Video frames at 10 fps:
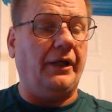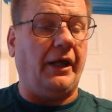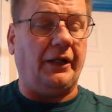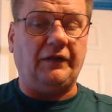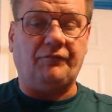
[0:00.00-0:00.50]

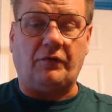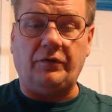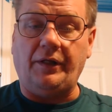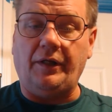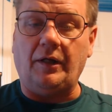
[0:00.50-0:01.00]
handy for
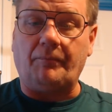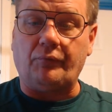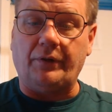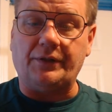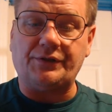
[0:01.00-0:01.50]
cleaning up
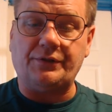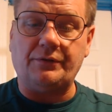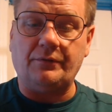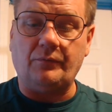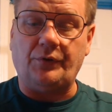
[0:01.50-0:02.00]
prints
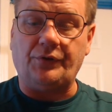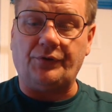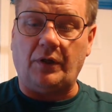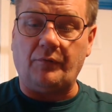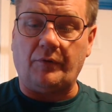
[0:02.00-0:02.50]
when you're
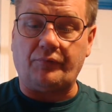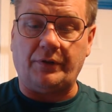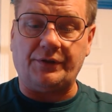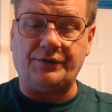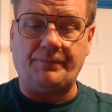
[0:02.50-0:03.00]
done with
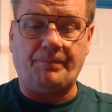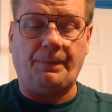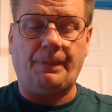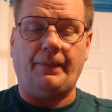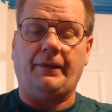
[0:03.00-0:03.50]
prints
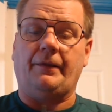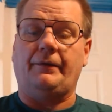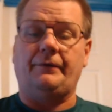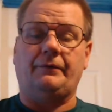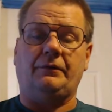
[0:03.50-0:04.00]

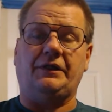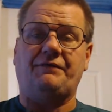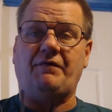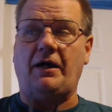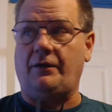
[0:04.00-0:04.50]
is
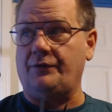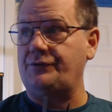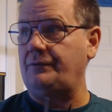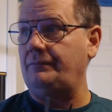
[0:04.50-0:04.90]
files.